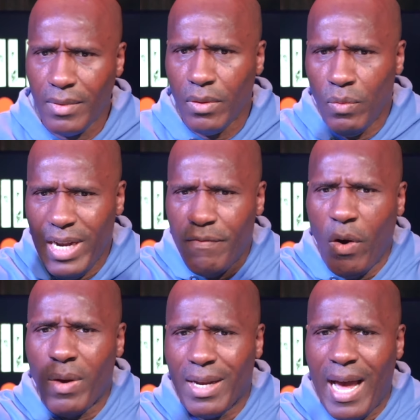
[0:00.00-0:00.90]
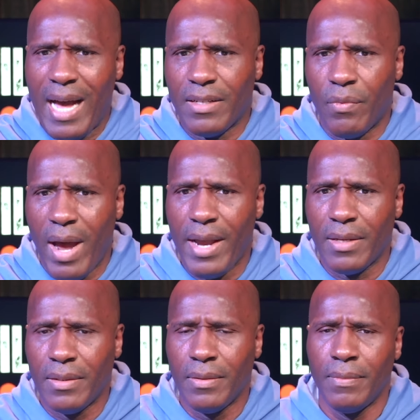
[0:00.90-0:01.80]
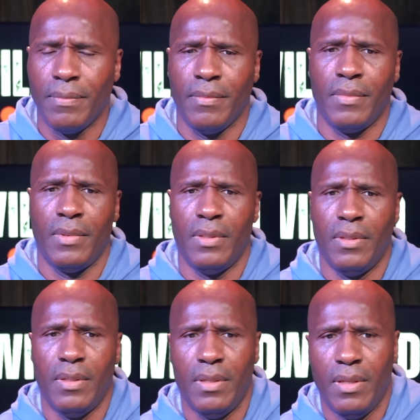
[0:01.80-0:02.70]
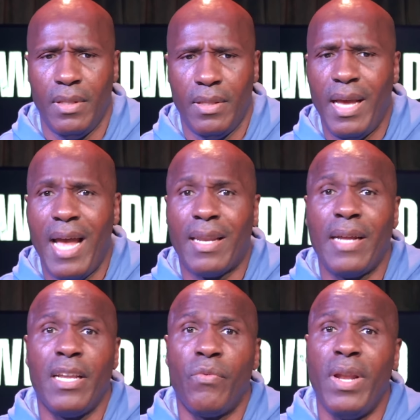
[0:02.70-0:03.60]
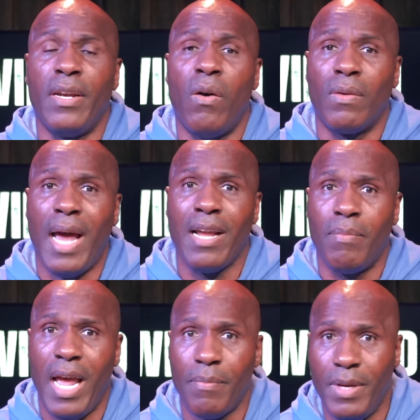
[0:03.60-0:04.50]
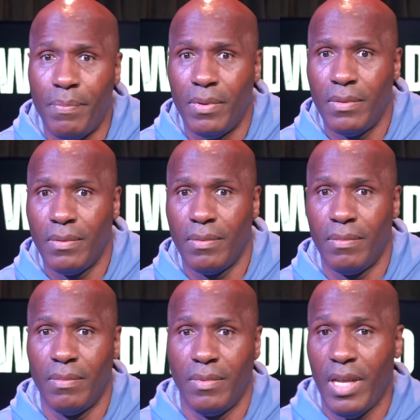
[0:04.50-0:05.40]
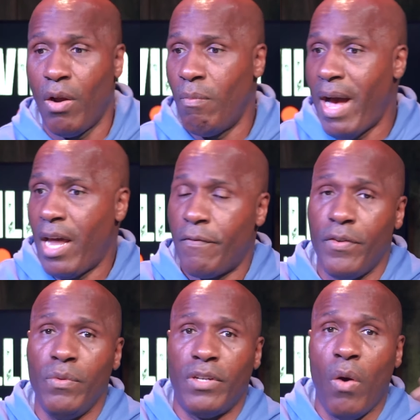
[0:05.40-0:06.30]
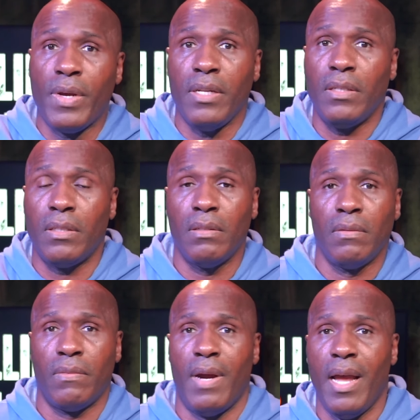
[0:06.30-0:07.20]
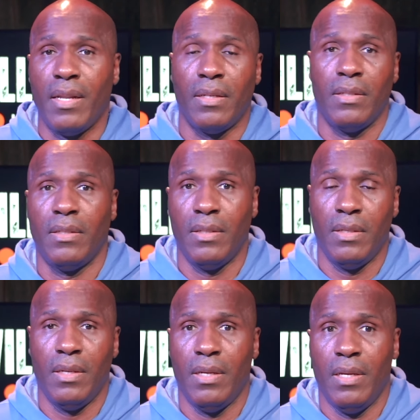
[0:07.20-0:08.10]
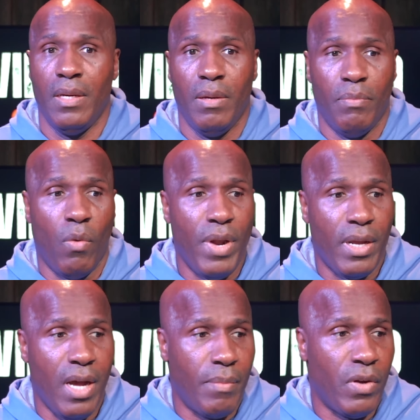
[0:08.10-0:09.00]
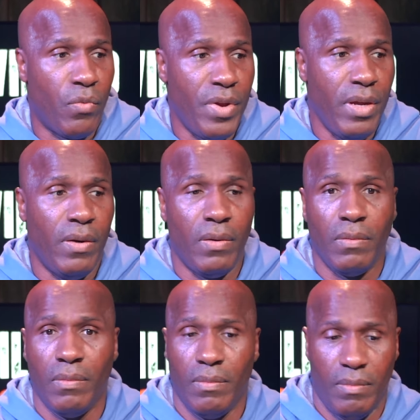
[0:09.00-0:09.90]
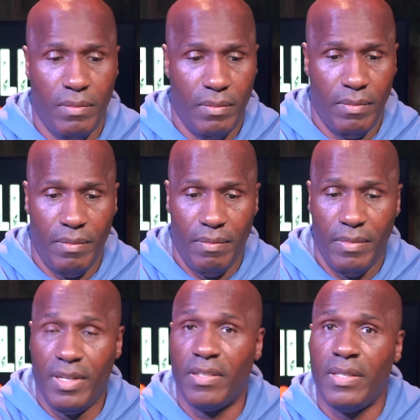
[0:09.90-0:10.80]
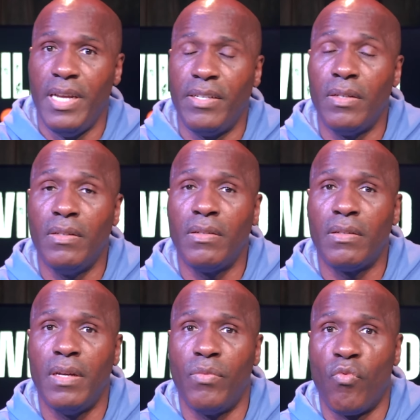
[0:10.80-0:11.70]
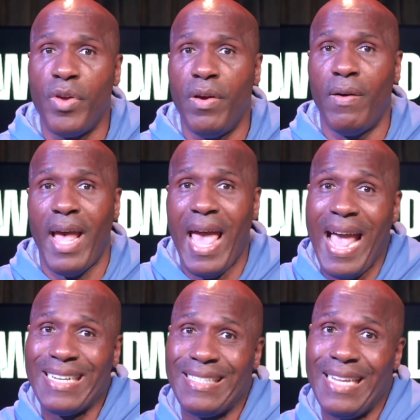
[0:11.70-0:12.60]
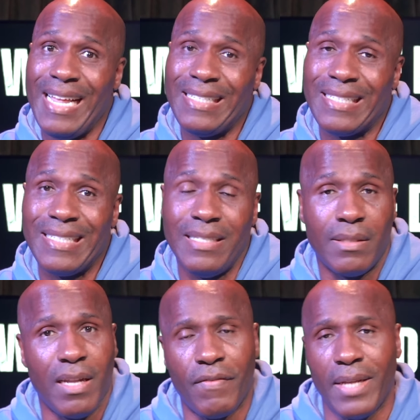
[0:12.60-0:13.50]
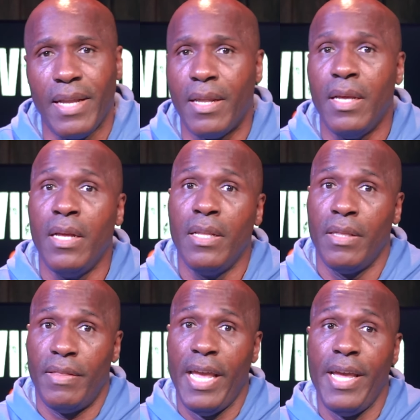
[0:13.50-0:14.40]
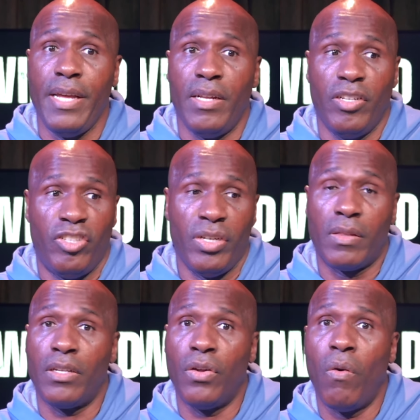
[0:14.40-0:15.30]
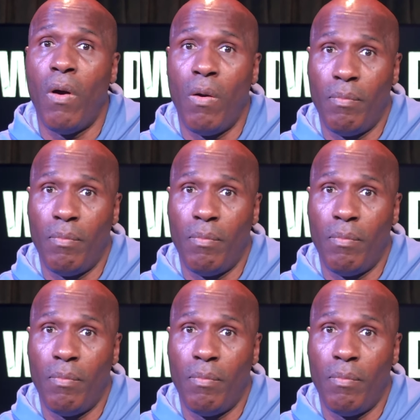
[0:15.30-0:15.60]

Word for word: when they vocalize it, right? They act like they really don't like black people. They don't mind a few tokens, right? But when it comes to real decisions and real access and stuff like that, they shut the door on